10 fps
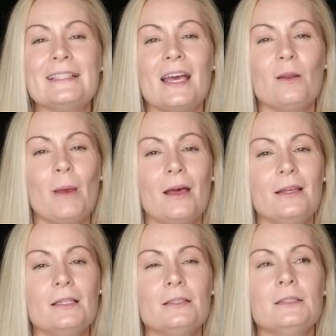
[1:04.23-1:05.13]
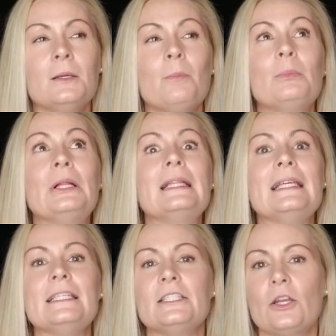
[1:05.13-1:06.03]
out about it,
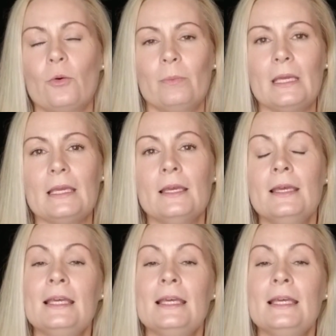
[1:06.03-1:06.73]
please don't be.